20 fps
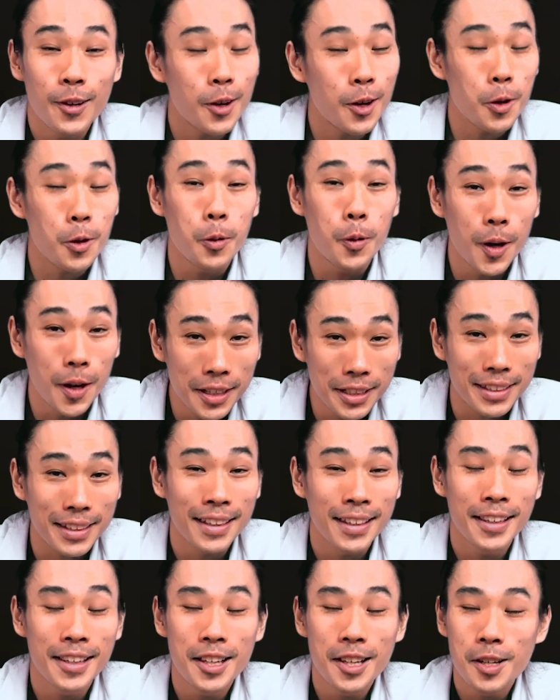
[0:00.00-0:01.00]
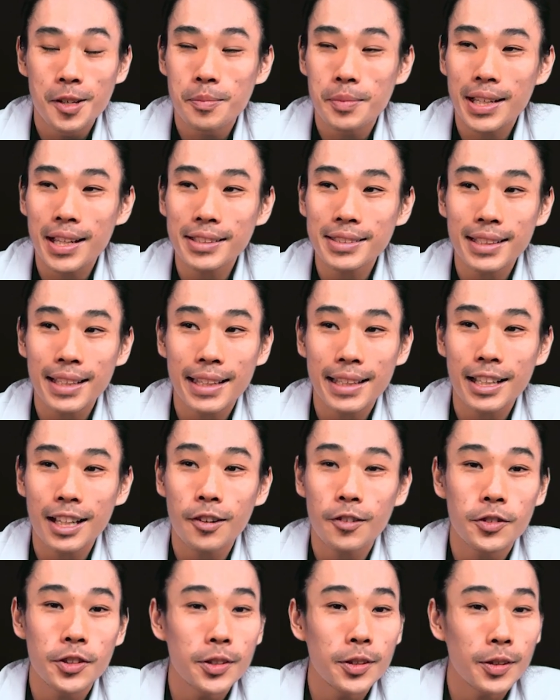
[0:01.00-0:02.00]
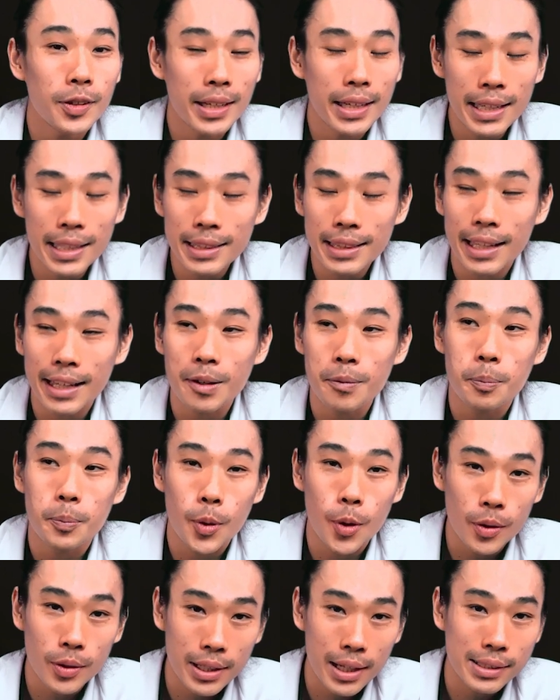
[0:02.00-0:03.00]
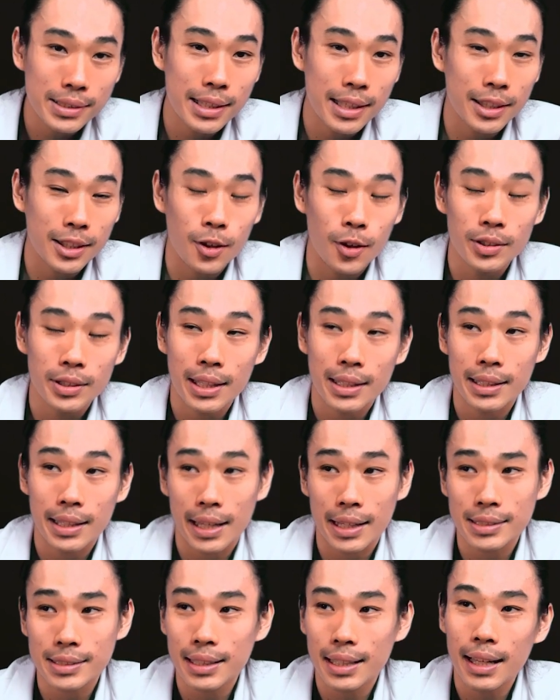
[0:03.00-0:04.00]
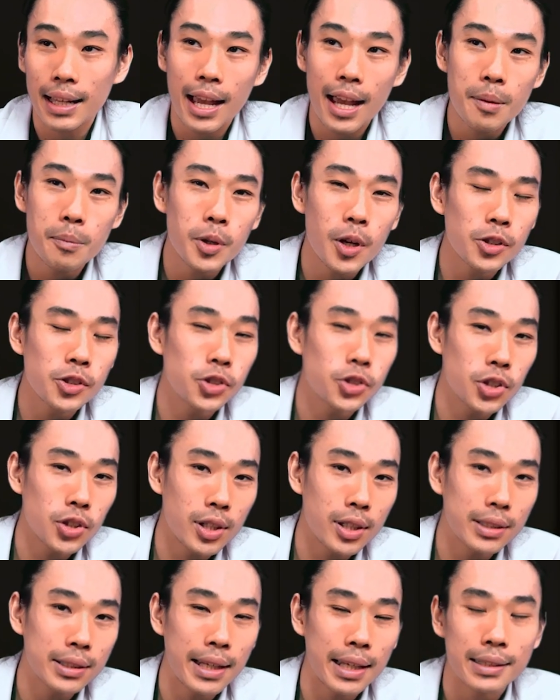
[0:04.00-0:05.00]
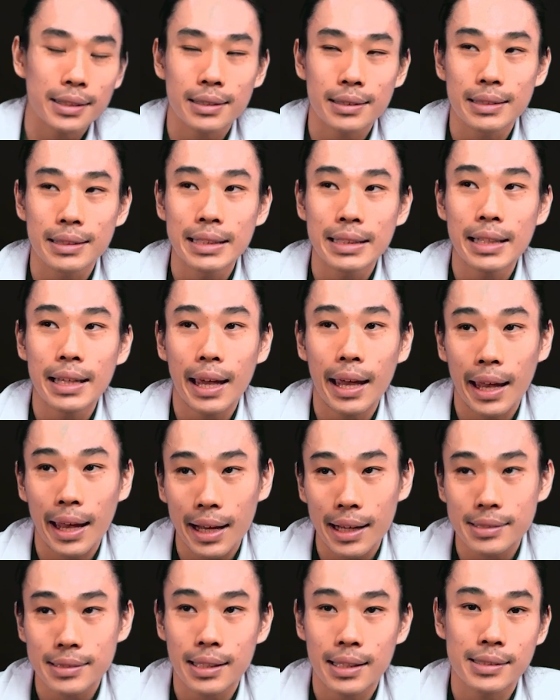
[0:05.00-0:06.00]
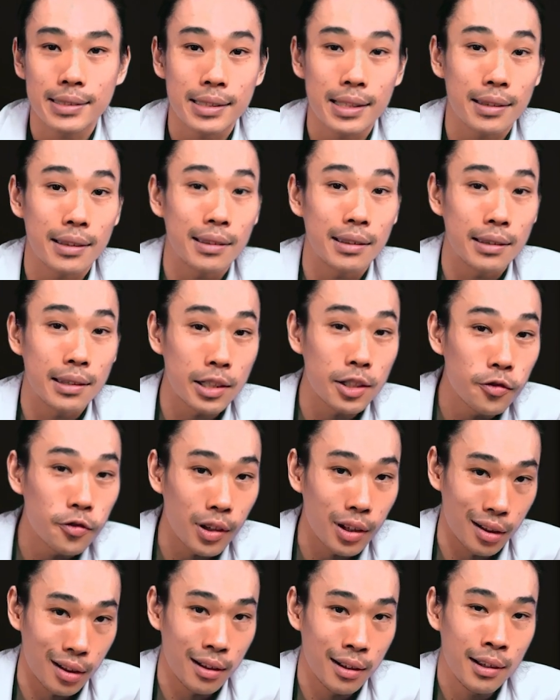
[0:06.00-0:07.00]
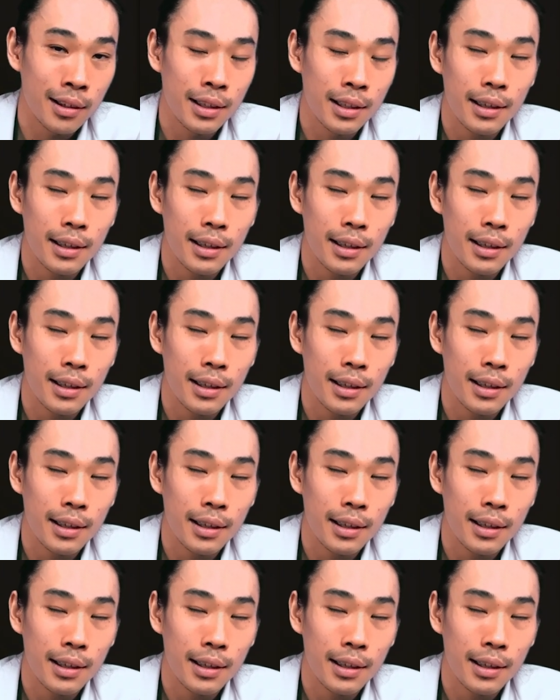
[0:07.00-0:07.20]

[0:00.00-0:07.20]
Or what? Because like if you eat like a products that contain eggs, I'm not sure that the eggs is the devil.